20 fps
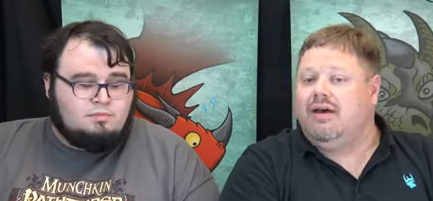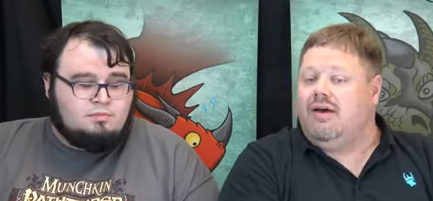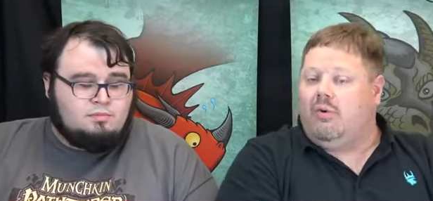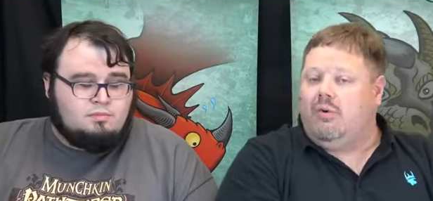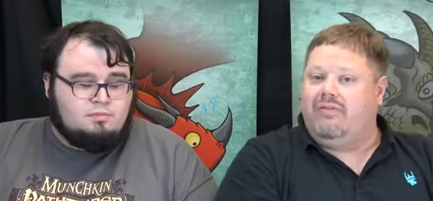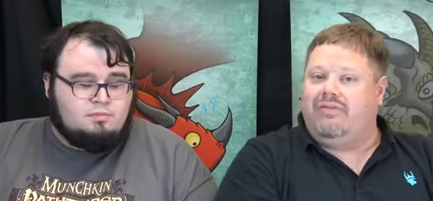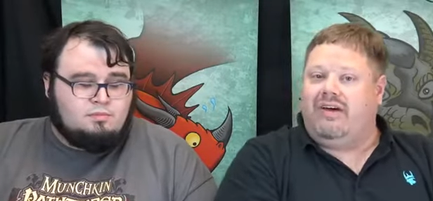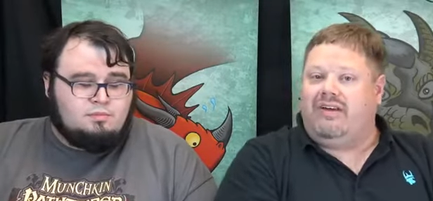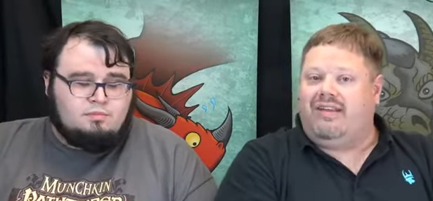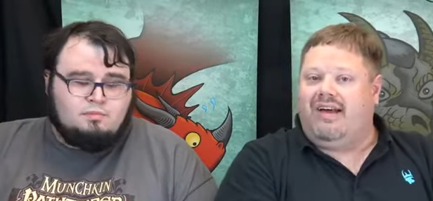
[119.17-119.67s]

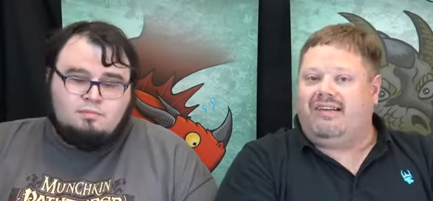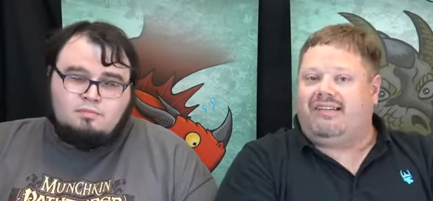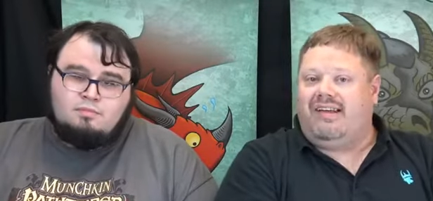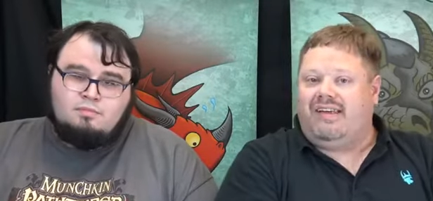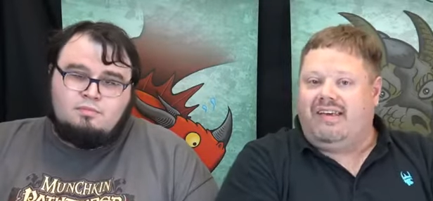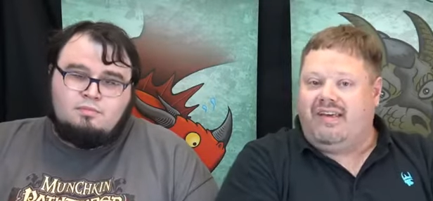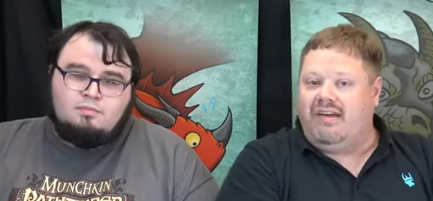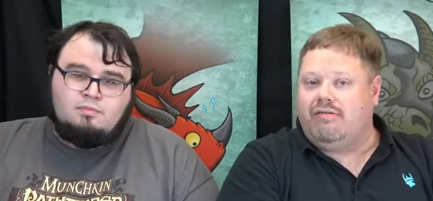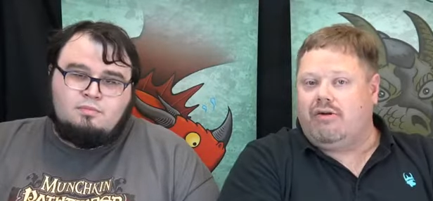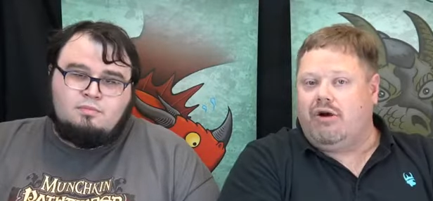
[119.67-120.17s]
Speaker 1: We've unlocked a
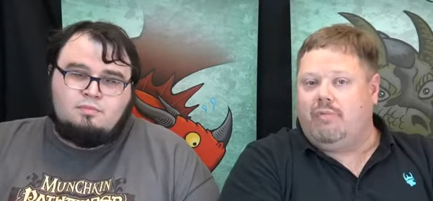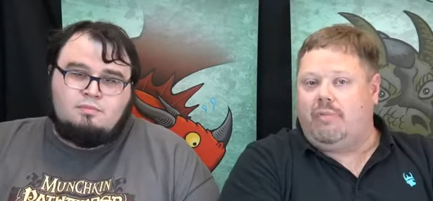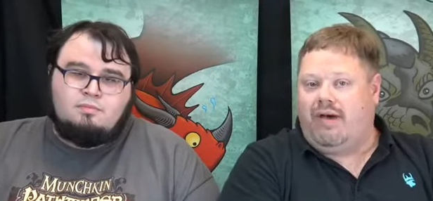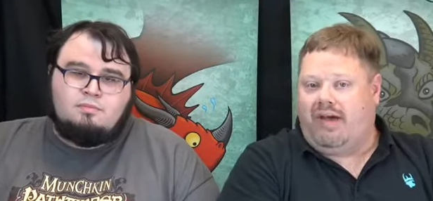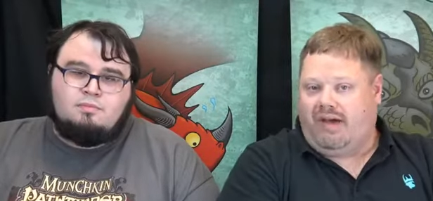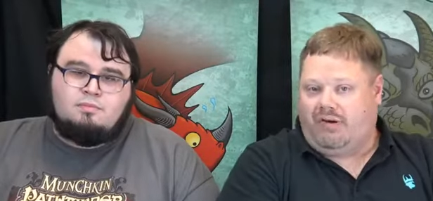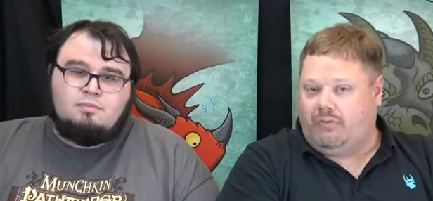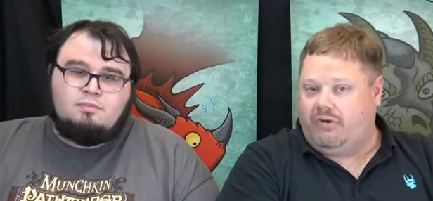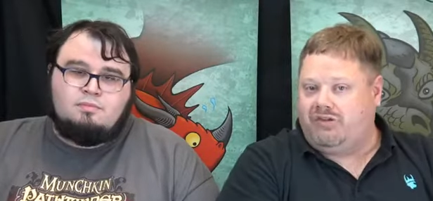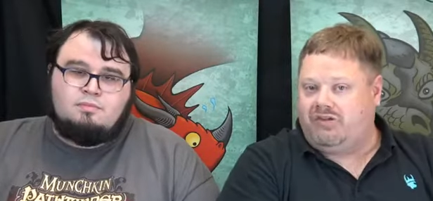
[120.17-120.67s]
hero
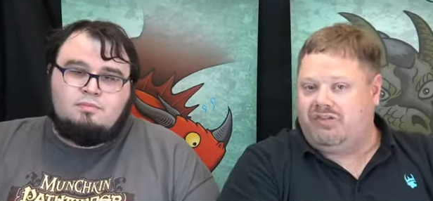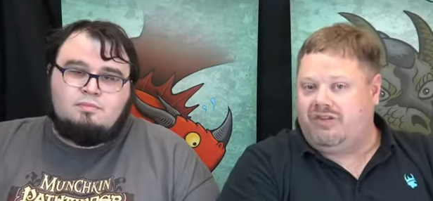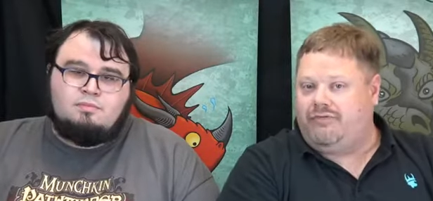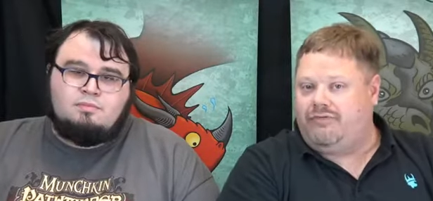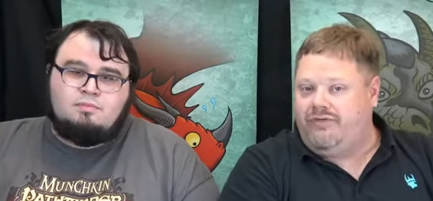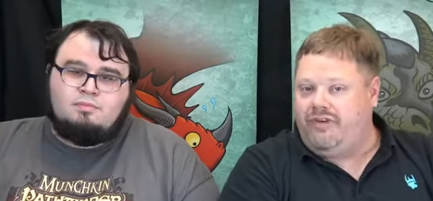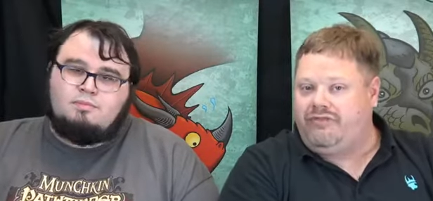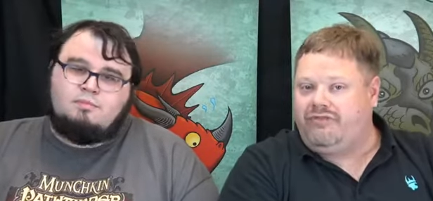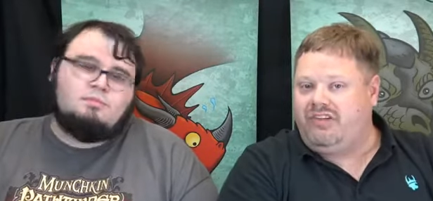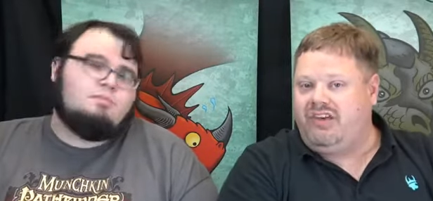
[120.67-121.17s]
pack, which is a
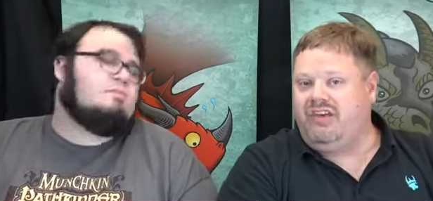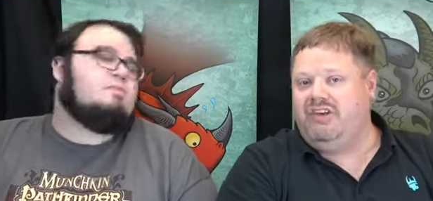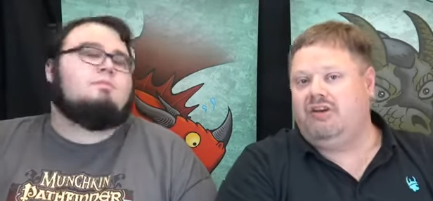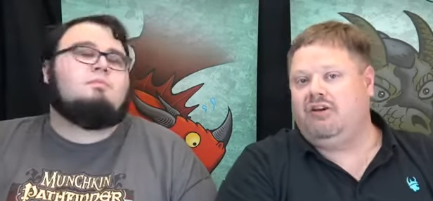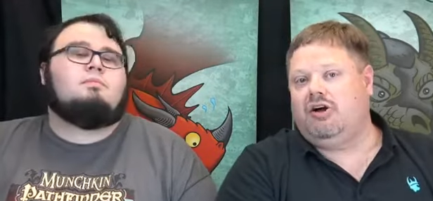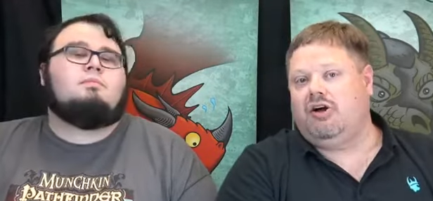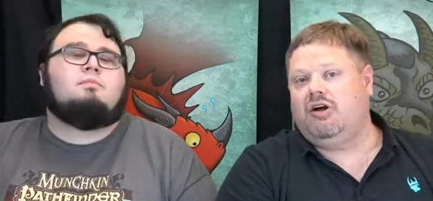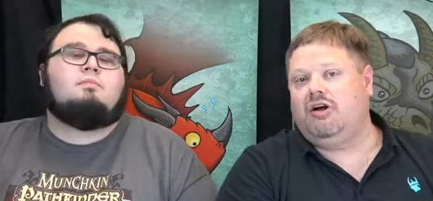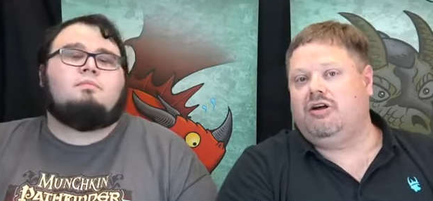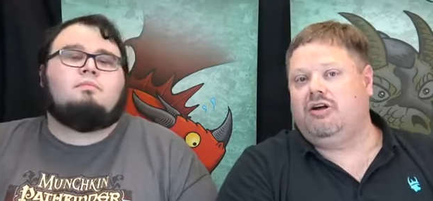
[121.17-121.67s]
15
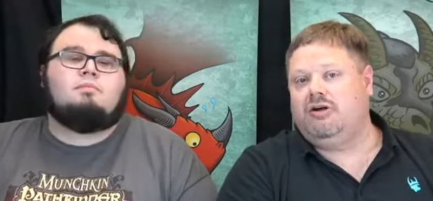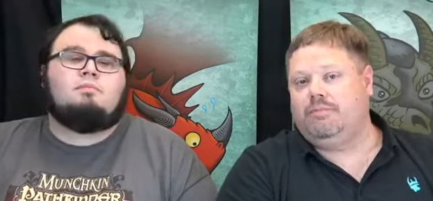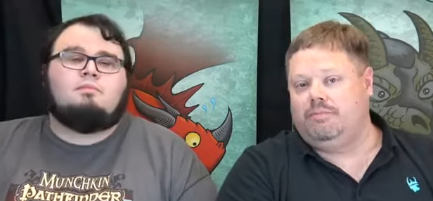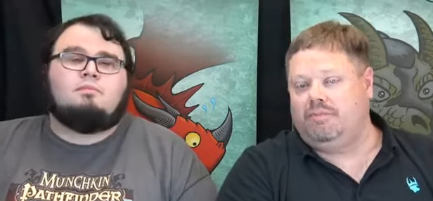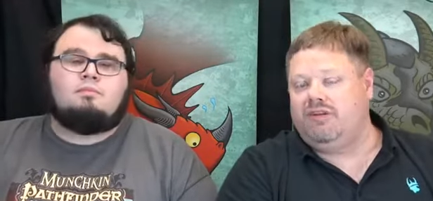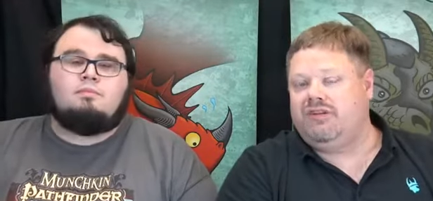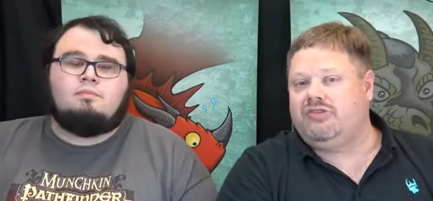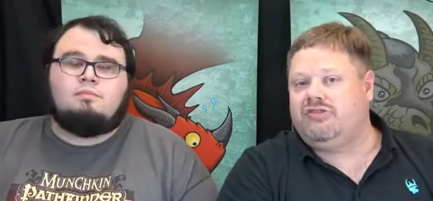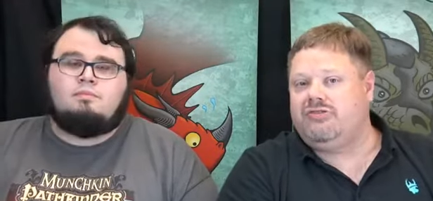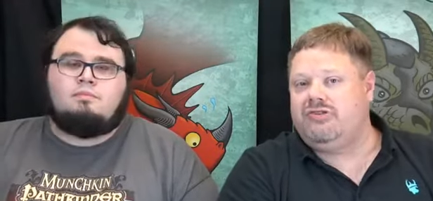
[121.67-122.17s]
card blister